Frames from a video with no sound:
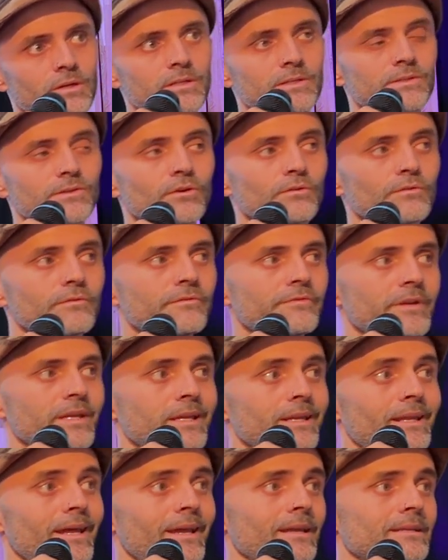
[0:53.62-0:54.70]
to solve in
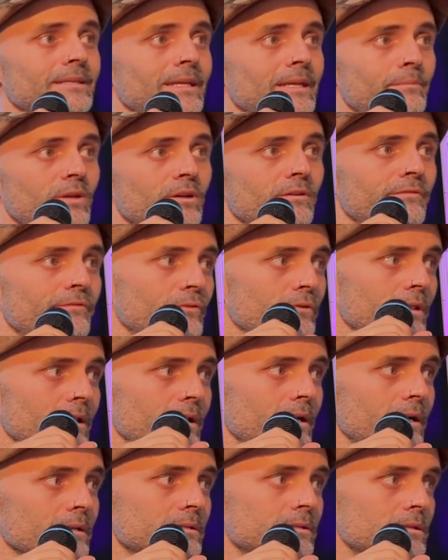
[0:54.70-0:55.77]
academia for the
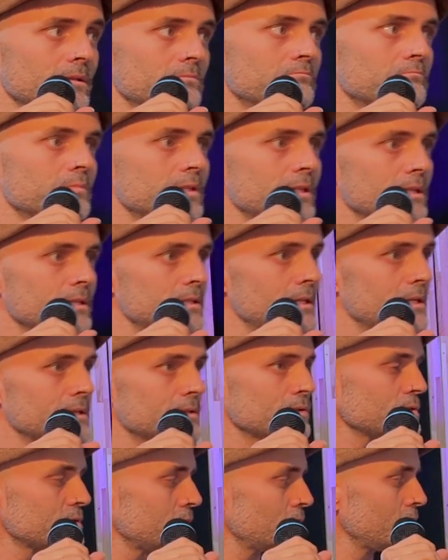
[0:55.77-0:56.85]
last 6 years or
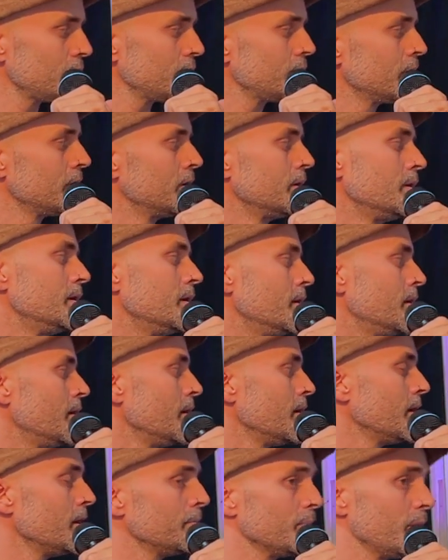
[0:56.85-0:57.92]
so.
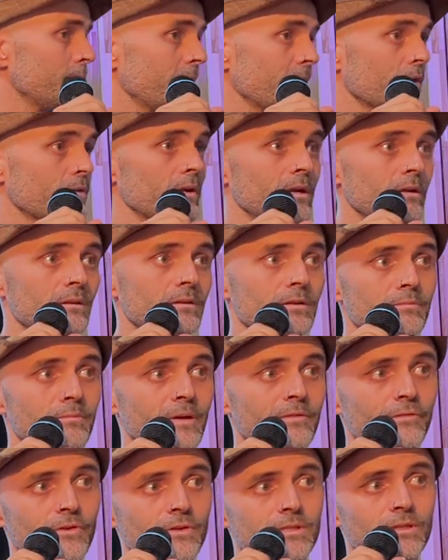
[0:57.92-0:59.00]
My background, my
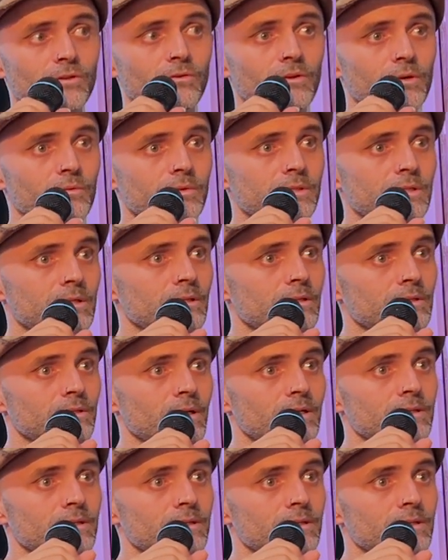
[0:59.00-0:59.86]
first degree was in design